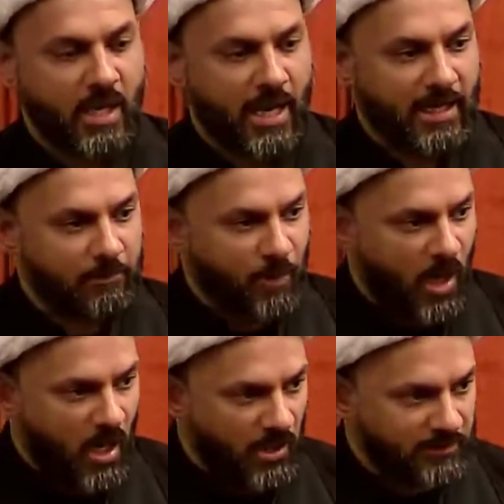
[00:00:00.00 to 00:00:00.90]
and
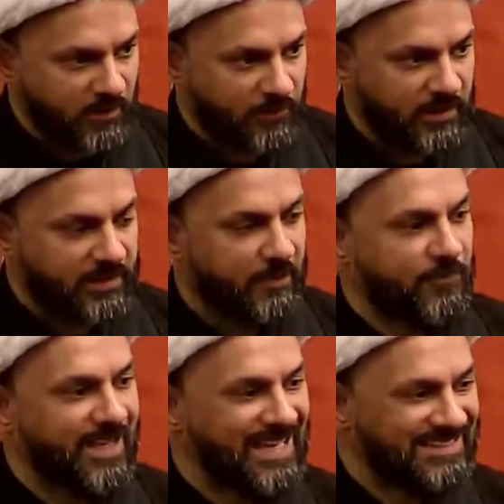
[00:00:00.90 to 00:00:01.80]
parts of it give
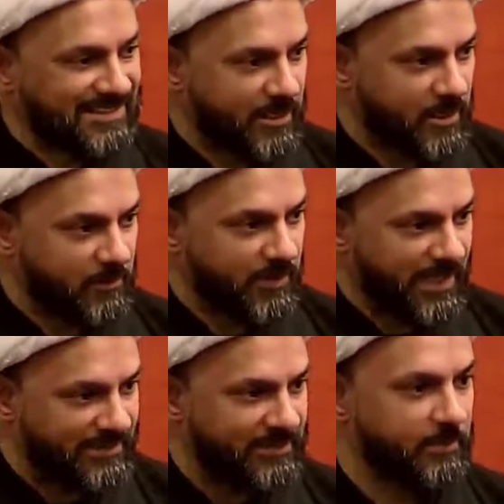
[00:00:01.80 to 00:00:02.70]

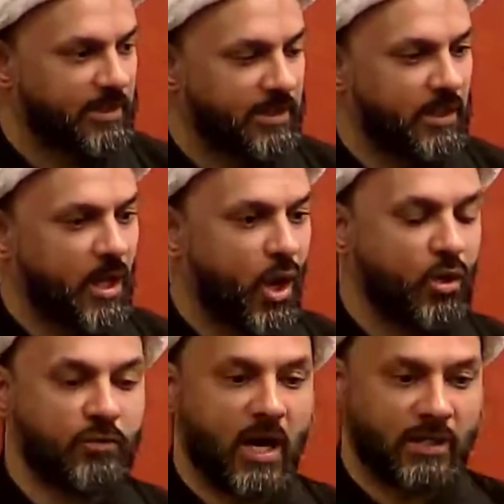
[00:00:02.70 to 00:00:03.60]
testimony
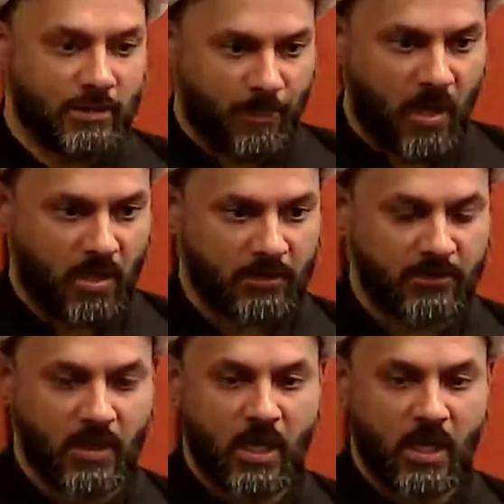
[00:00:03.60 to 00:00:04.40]
over other parts.